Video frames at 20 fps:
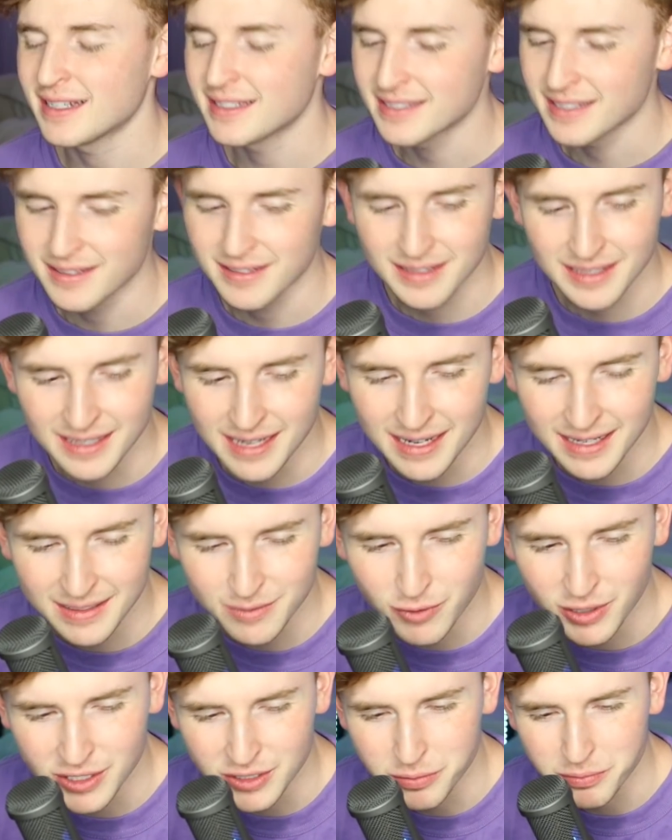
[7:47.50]
Kind of sounds like I
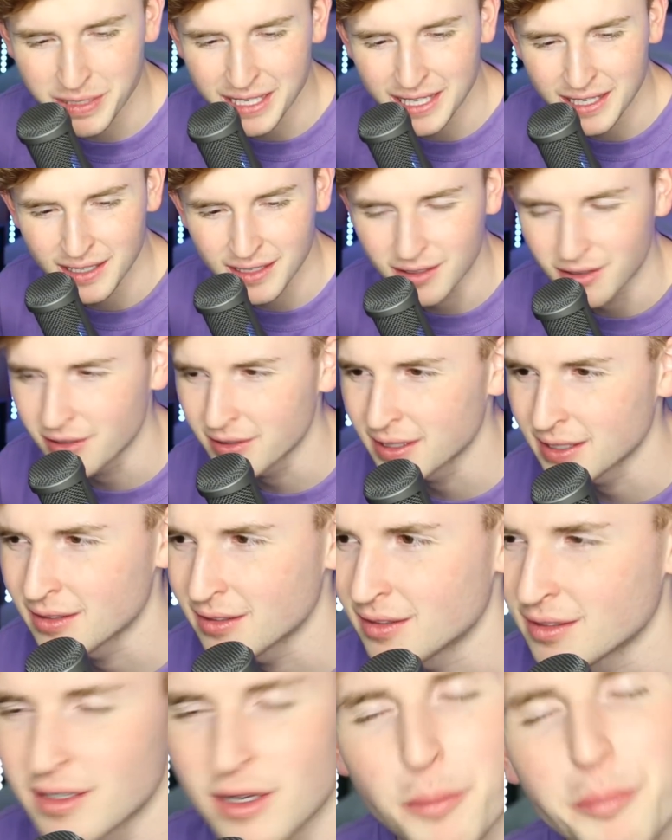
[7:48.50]
could watch peeing all day long.